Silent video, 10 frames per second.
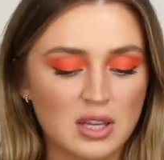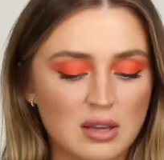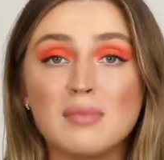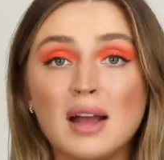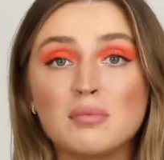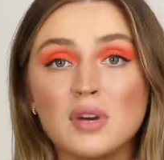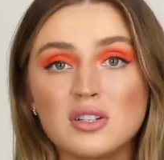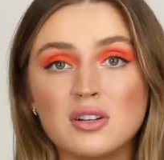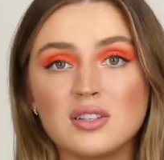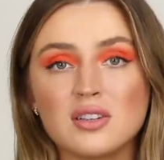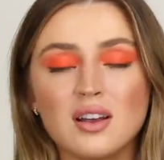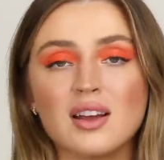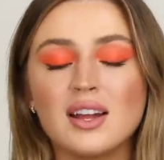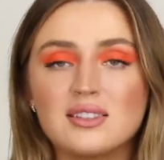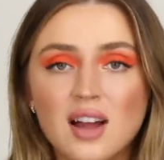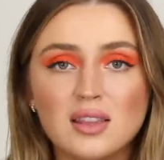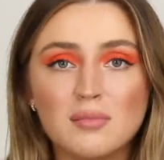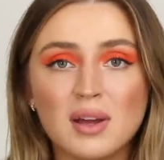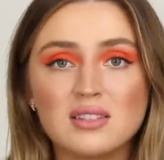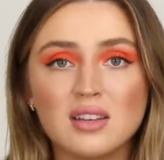The MAC brush cleanser. It's not the
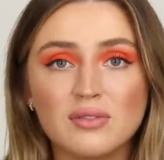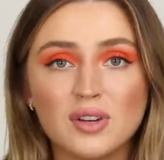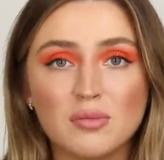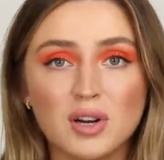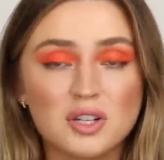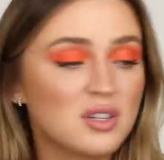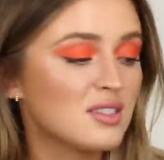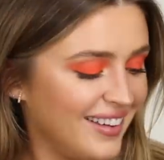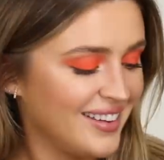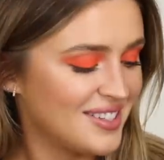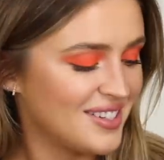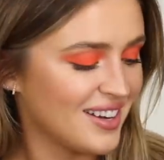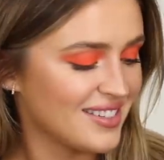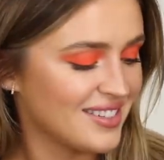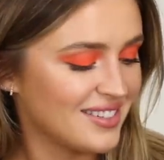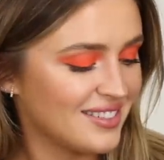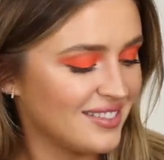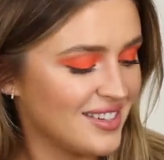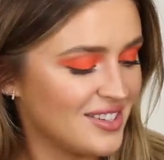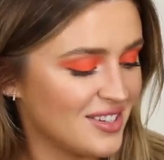best thing for your brushes. It's just
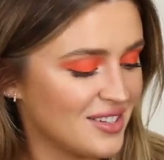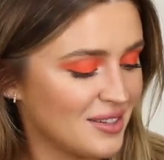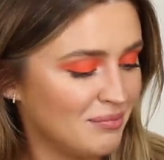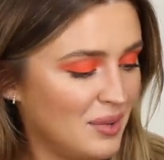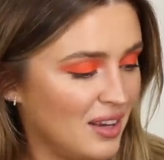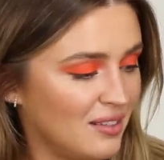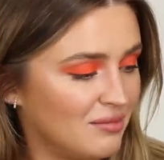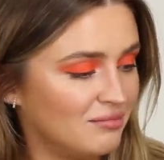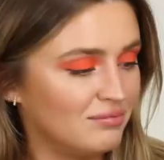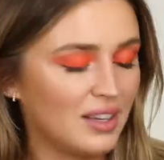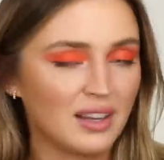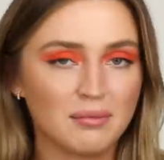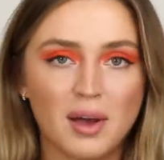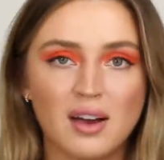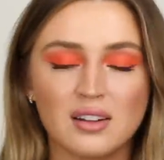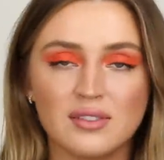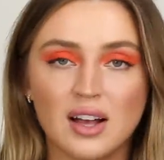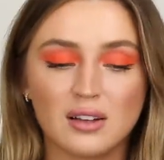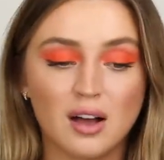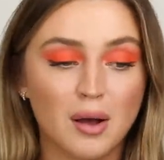it's just a big, big bottle of
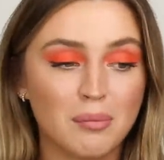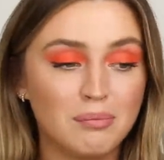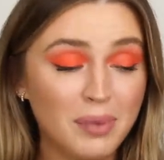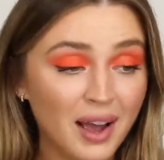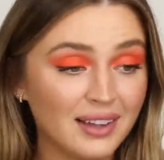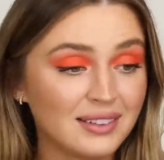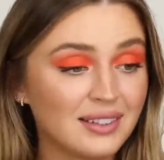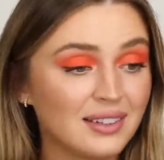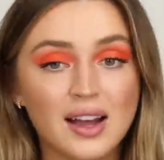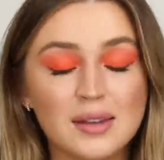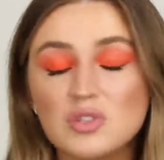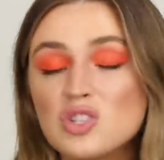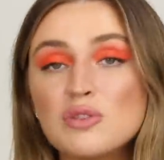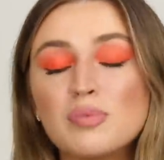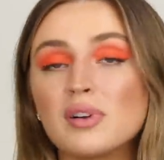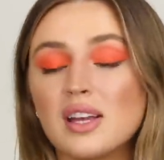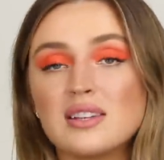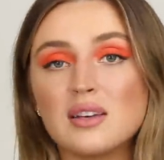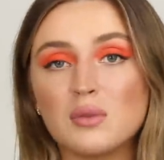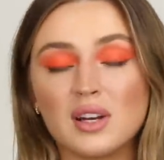alcohol. But I am super
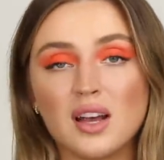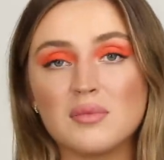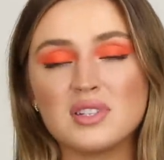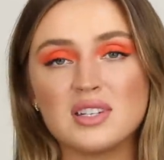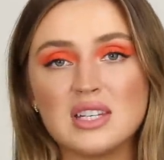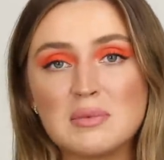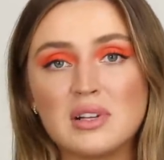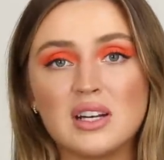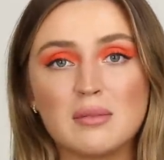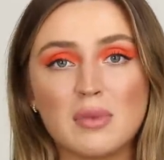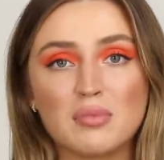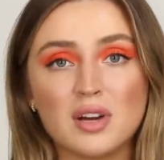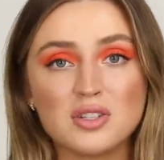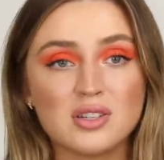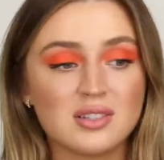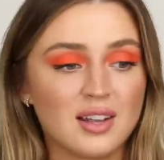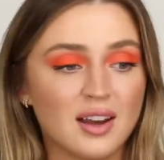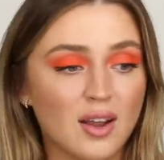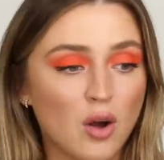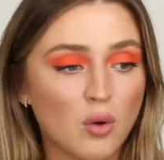lazy when it comes to deep cleaning my brushes, and
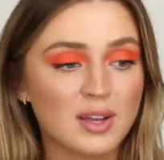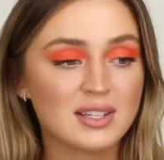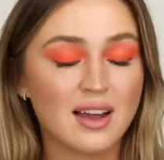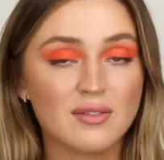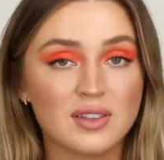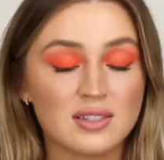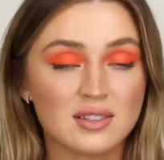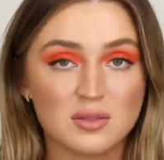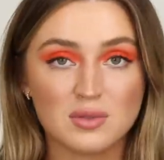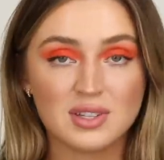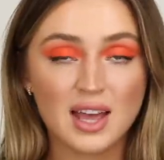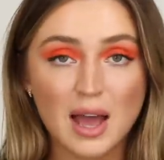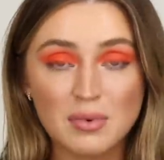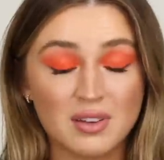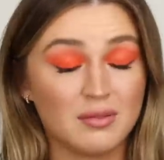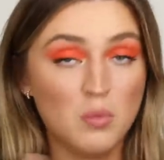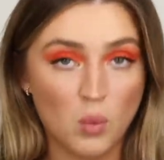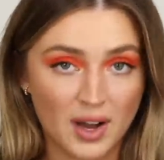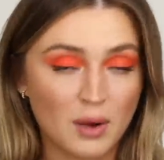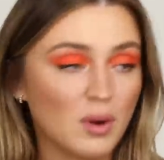I always have this. This was a habit.
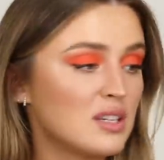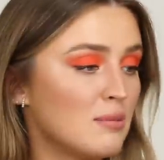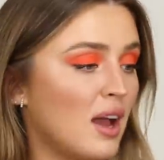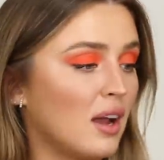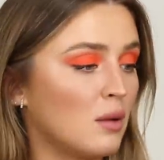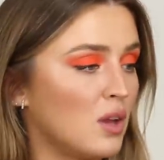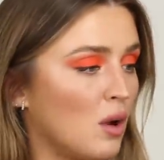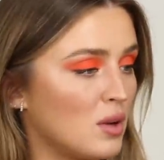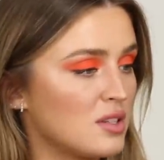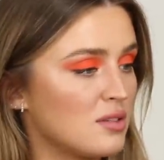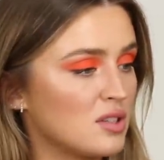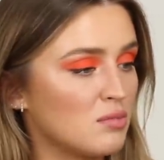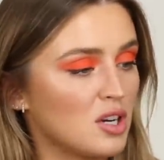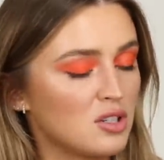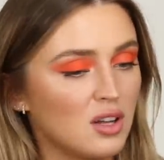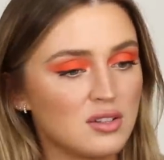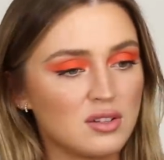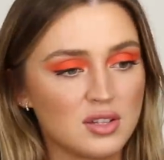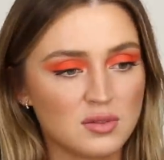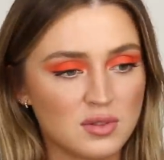When I worked at MAC, we always used the brush
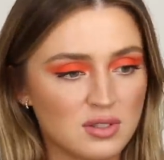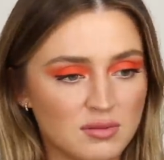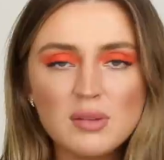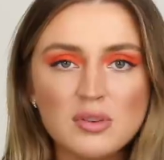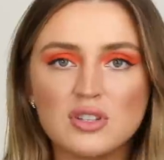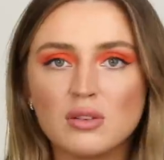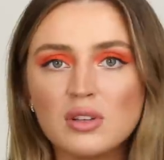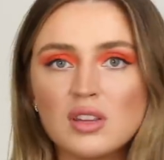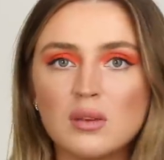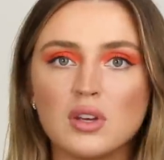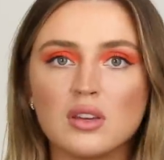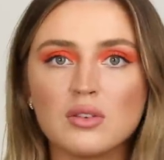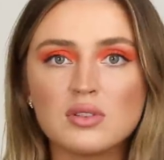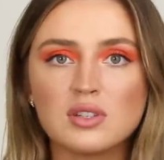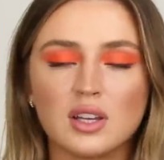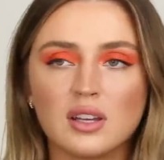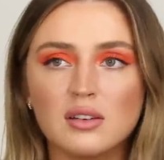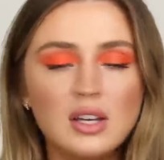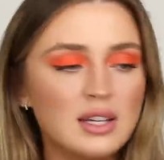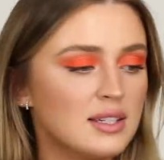cleanser. This was pretty much the only thing we used
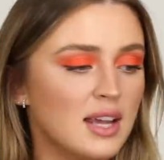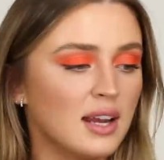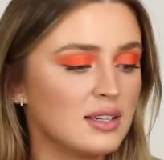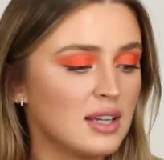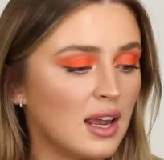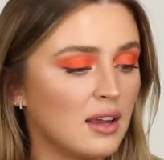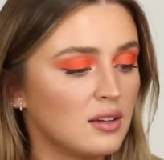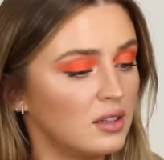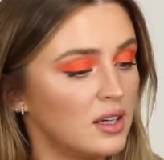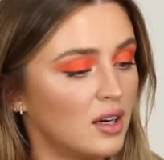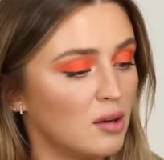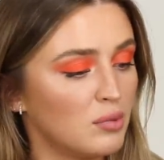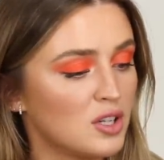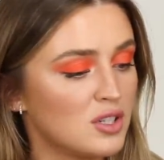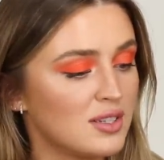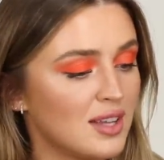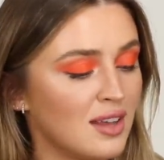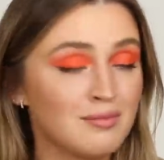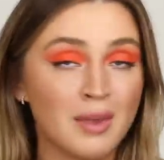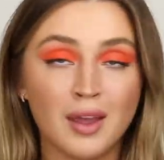like day to day, cleaning our brushes
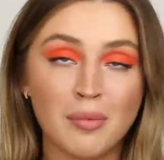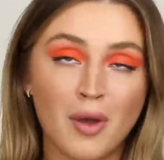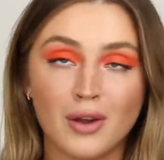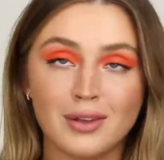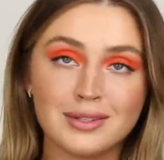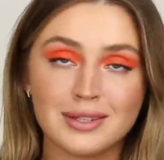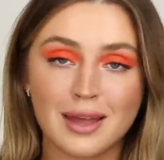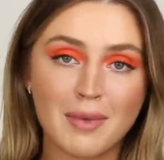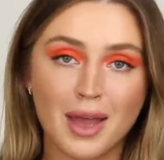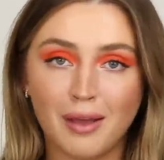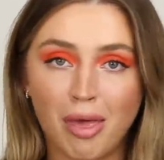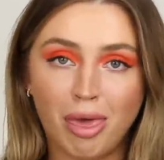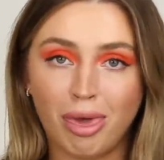as makeup artists at MAC.